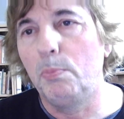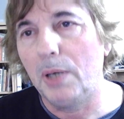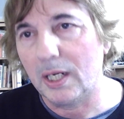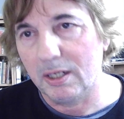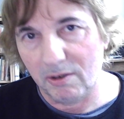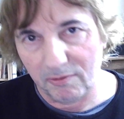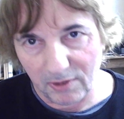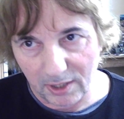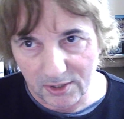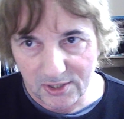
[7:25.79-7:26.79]
pucker at
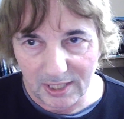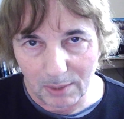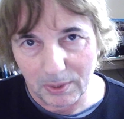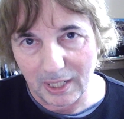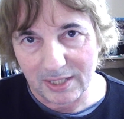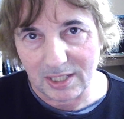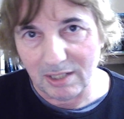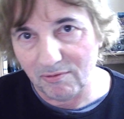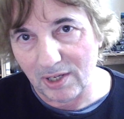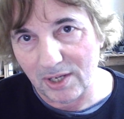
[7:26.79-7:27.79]
first, and then we had to
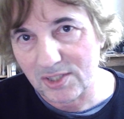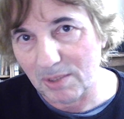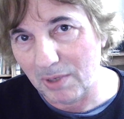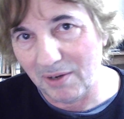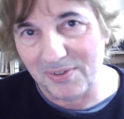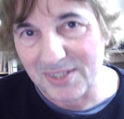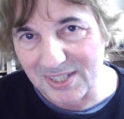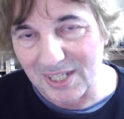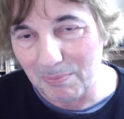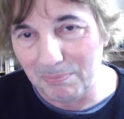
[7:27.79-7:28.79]
convert some over to
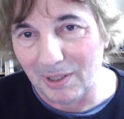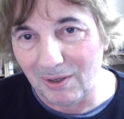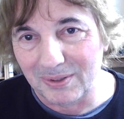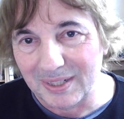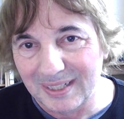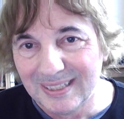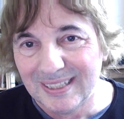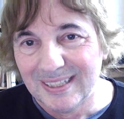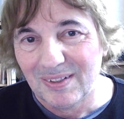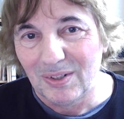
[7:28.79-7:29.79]
tongue block,
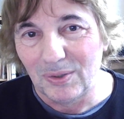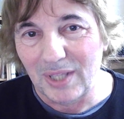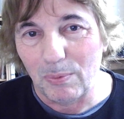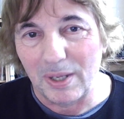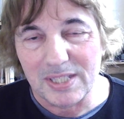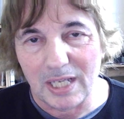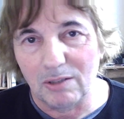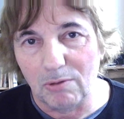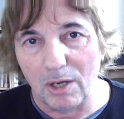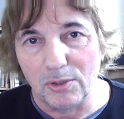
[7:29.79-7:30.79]
or they went down the
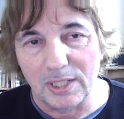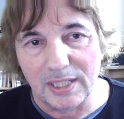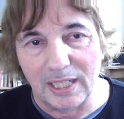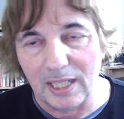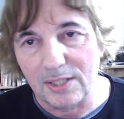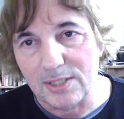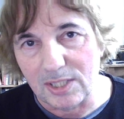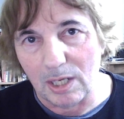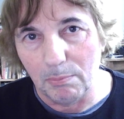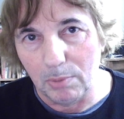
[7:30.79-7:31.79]
road and they learnt to
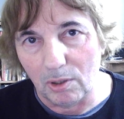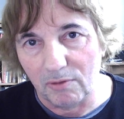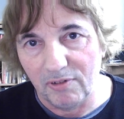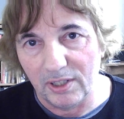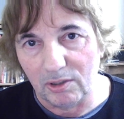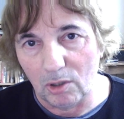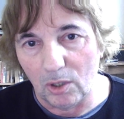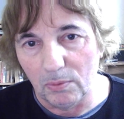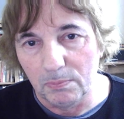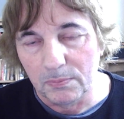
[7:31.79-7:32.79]
tongue block further
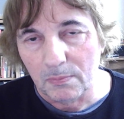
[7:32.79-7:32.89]
on.